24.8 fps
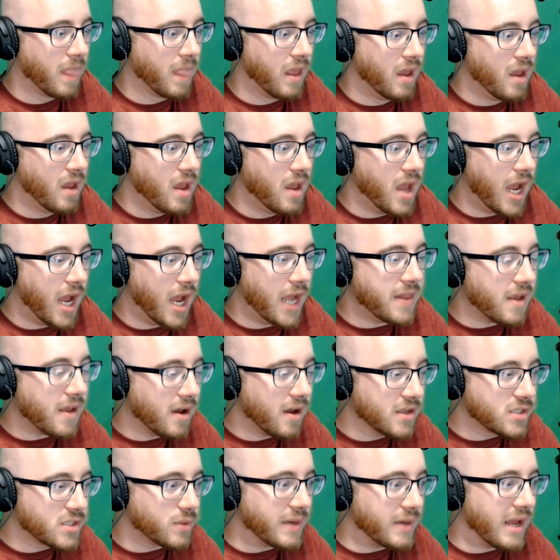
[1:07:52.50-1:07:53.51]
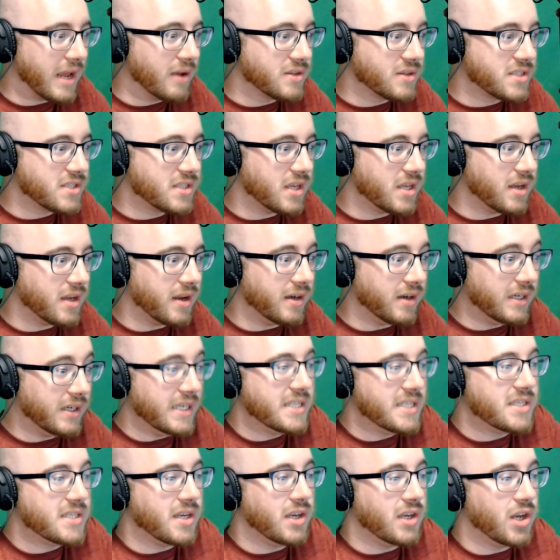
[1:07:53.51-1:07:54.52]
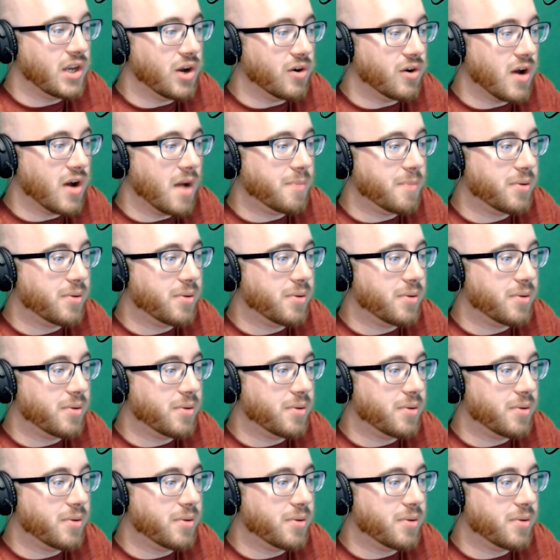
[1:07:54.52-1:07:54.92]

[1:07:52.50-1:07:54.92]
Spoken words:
And they also announced that, at least in Europe,